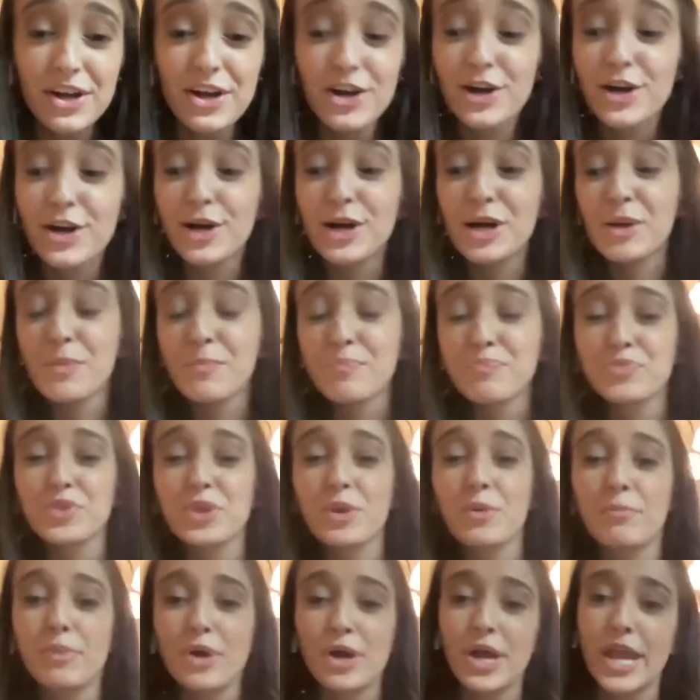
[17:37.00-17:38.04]
Um,
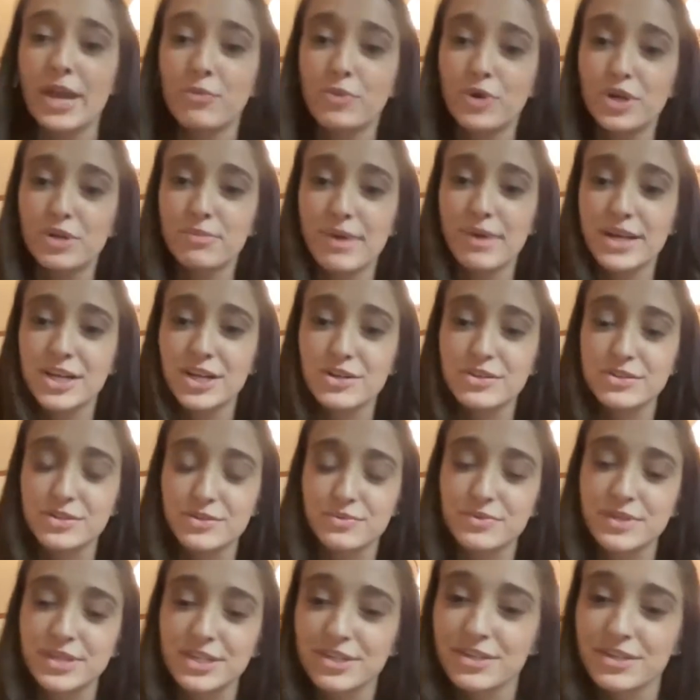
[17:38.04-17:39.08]
but and one of my girls
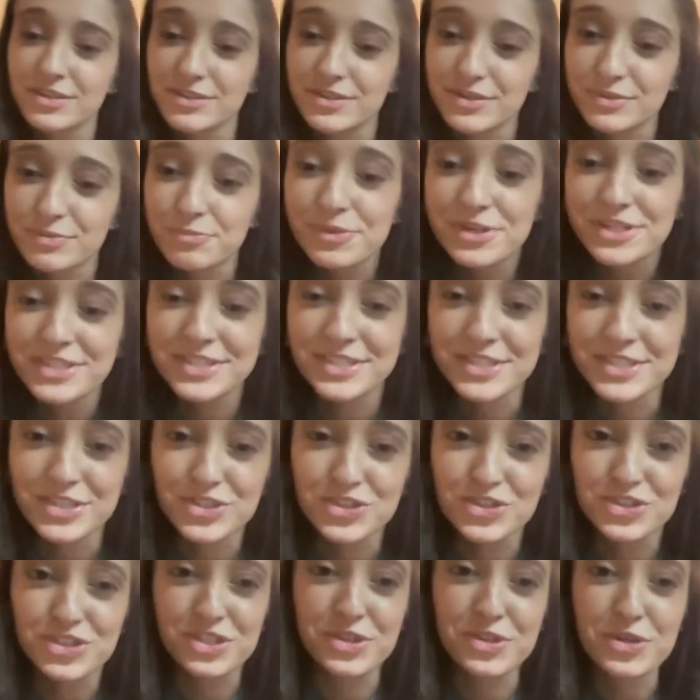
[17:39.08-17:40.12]
on here, Misty,
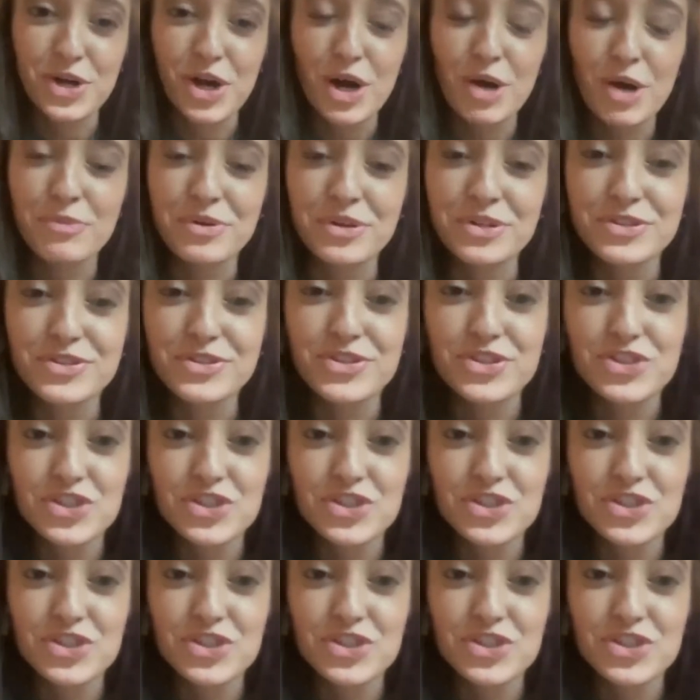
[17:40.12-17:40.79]
she's in the comments.